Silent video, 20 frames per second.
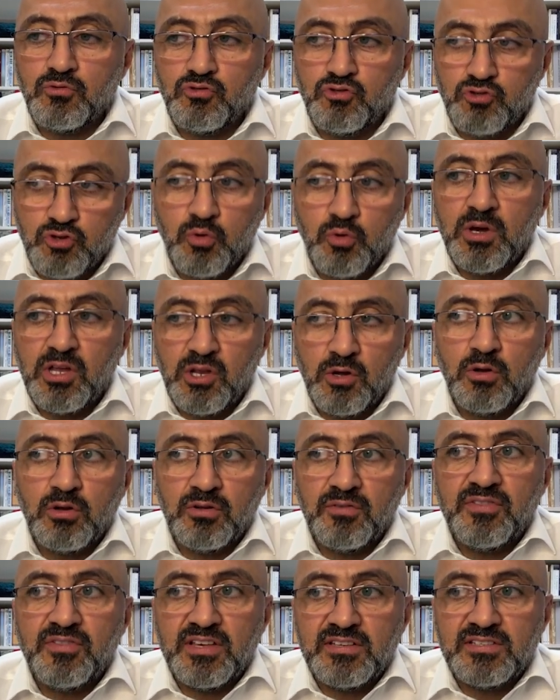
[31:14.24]
doing all
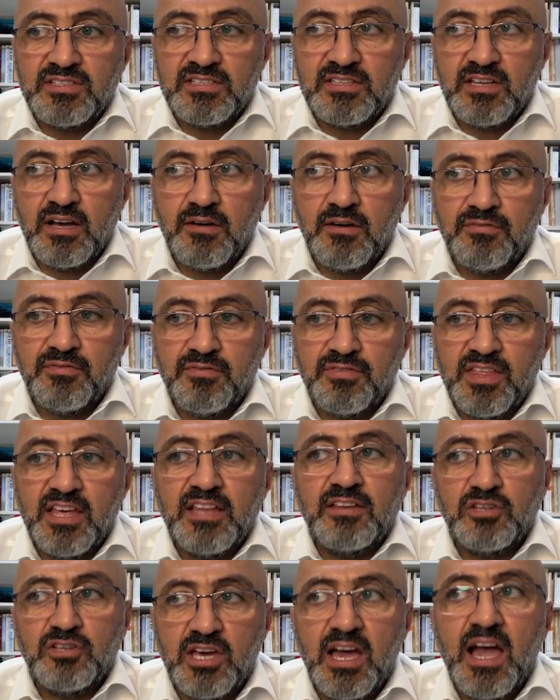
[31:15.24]
of this stuff,
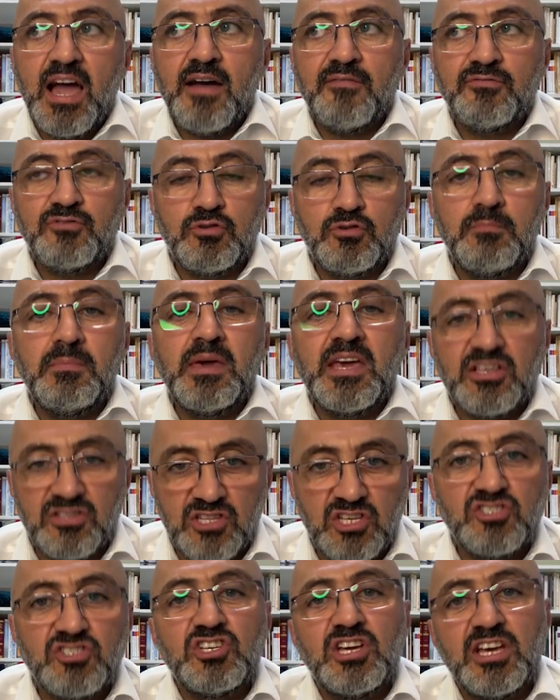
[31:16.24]
then you have to make
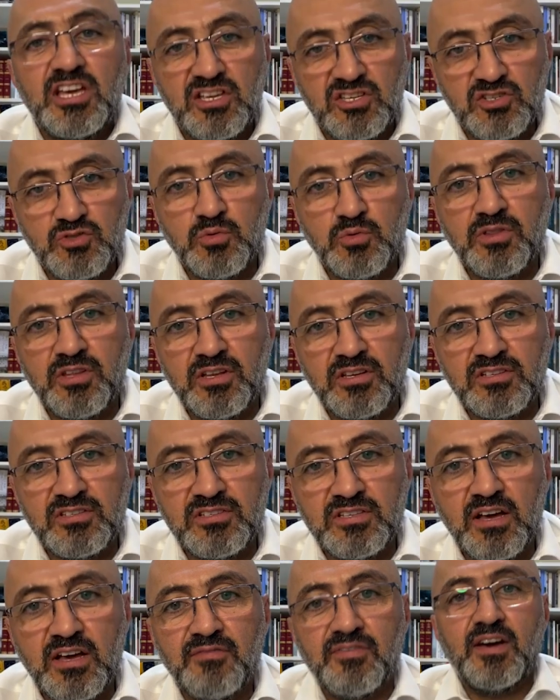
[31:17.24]
the change within
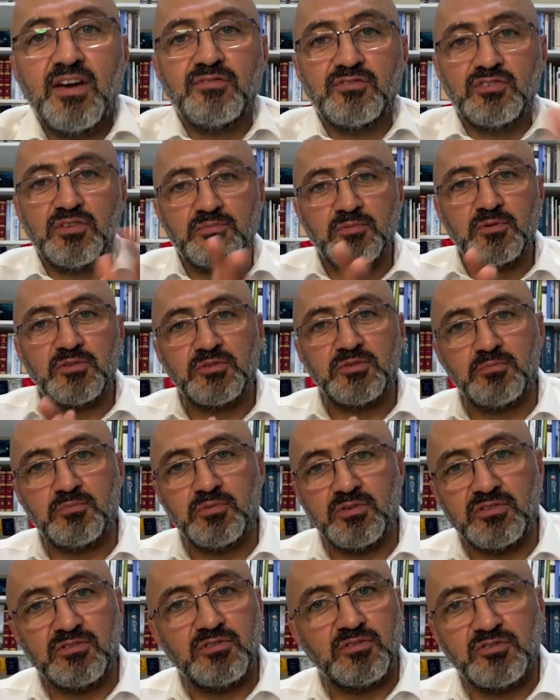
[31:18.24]
yourself. I have
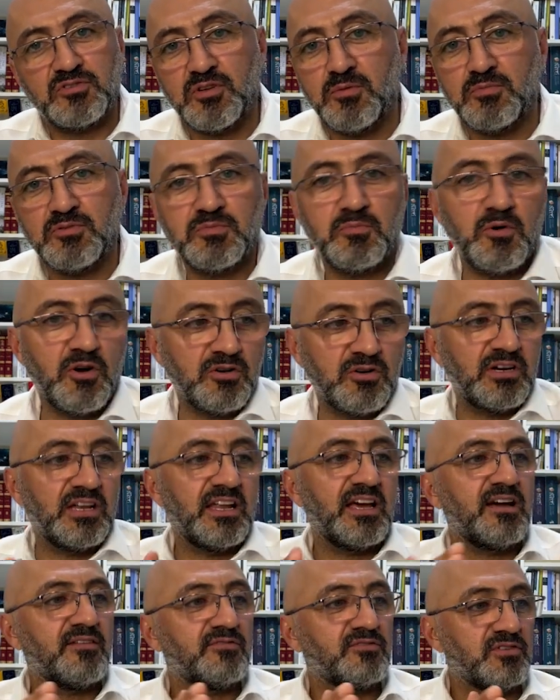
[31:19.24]
to stop smoking.
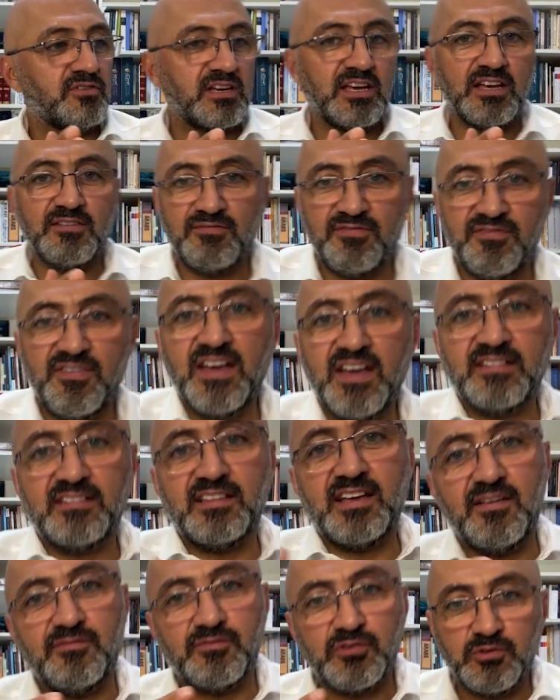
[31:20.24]
I have to get fit.
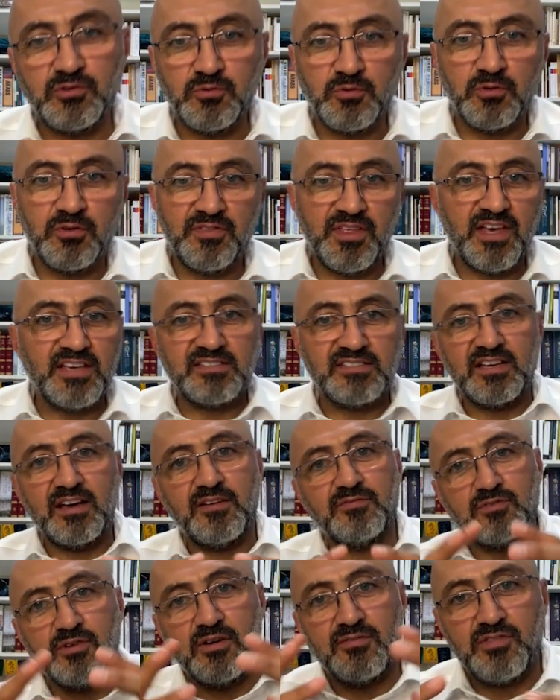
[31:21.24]
I have to do all this. I
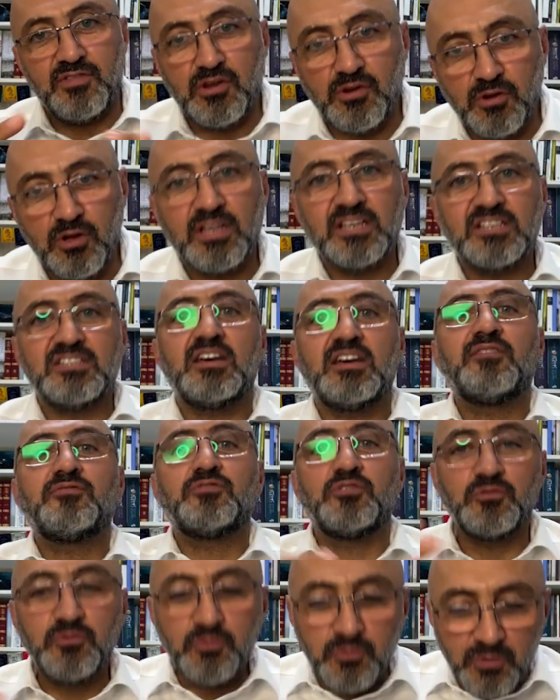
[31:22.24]
have to have the knowledge. I have
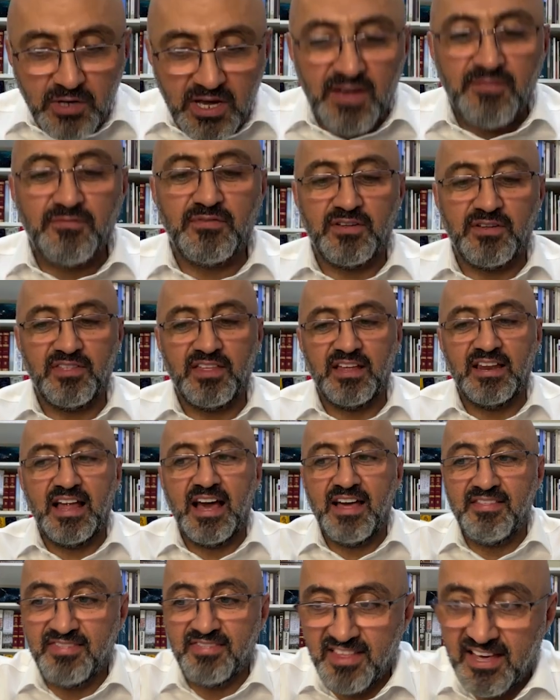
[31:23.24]
to do everything.
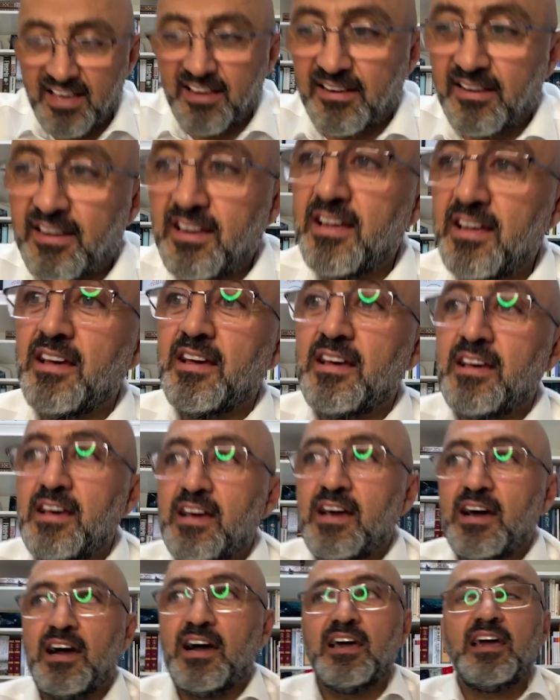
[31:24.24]
And then
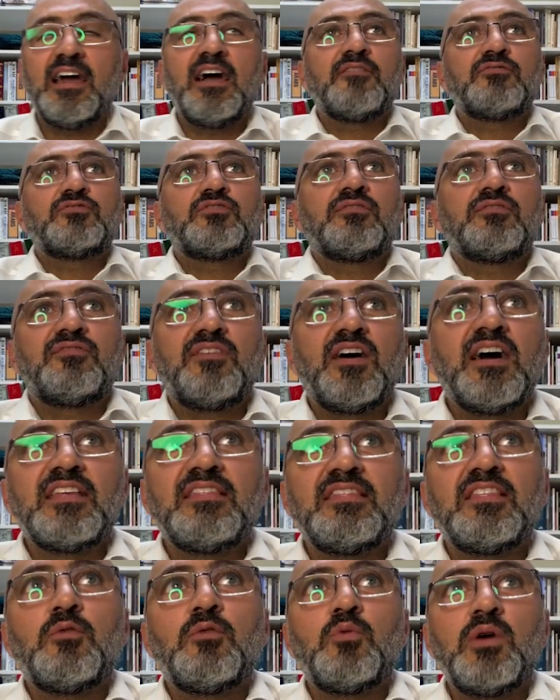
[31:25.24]
I have to
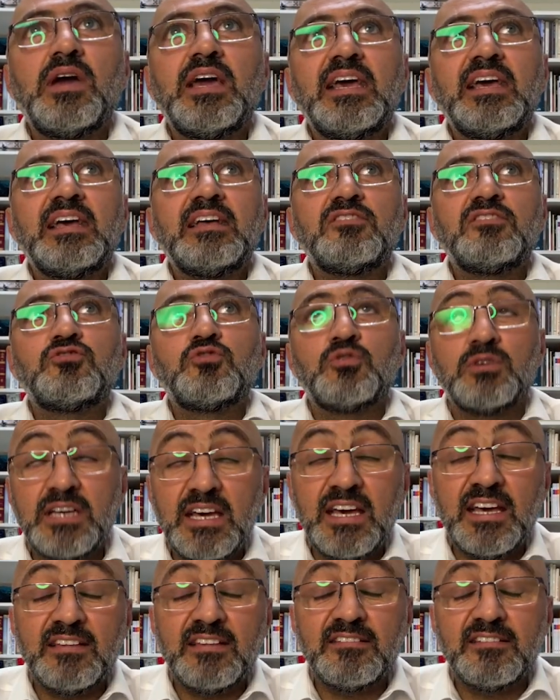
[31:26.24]
find a way to
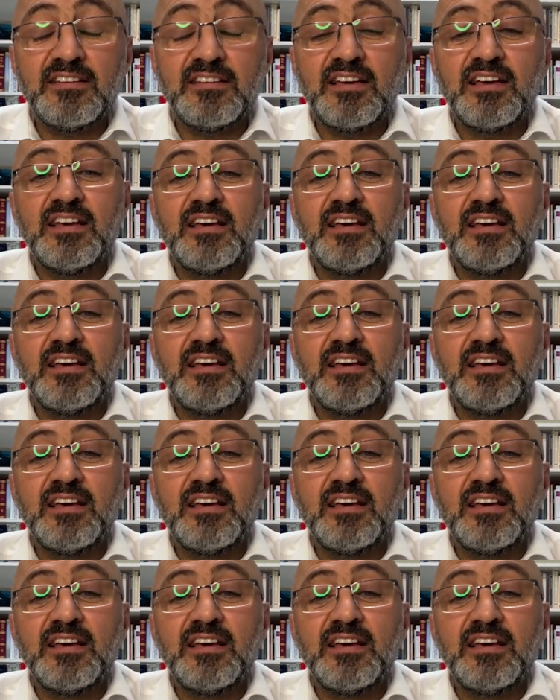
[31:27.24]
get